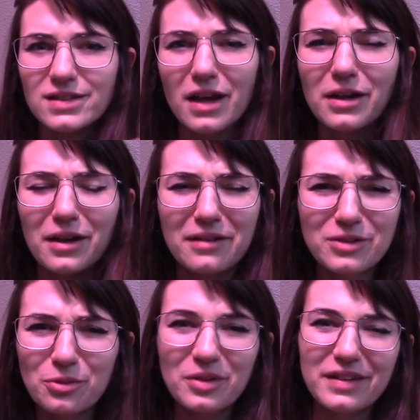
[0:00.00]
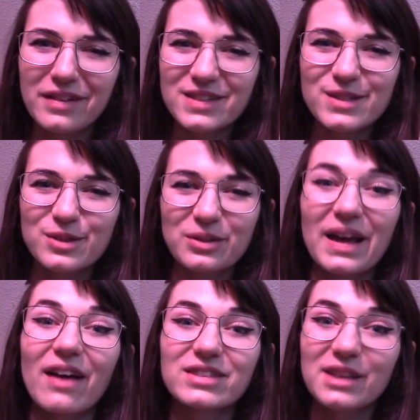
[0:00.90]
I don't really necessarily
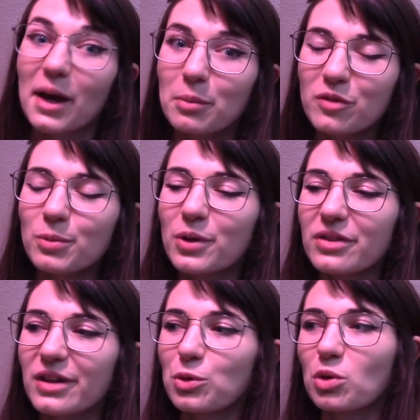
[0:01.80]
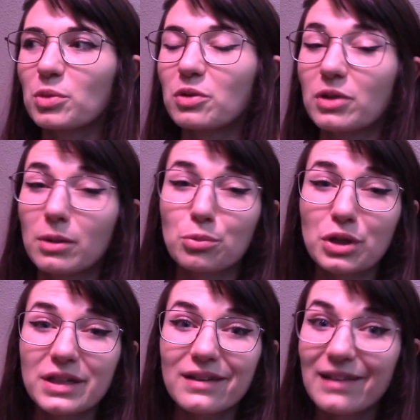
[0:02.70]
have a type of book that I normally read. I'm
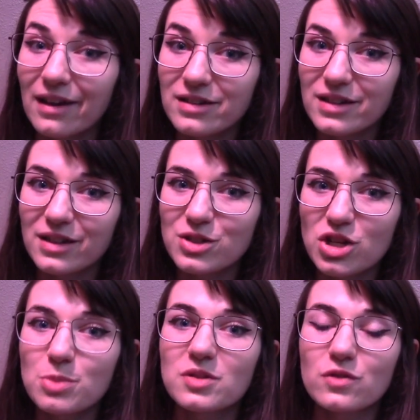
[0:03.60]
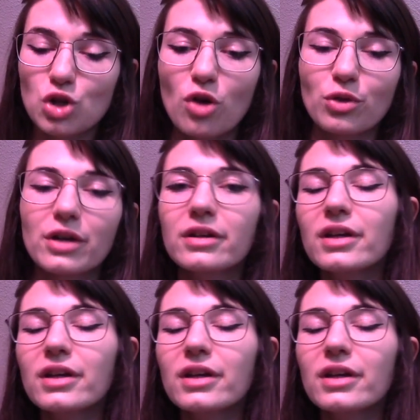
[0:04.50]
pretty eclectic in terms of genre,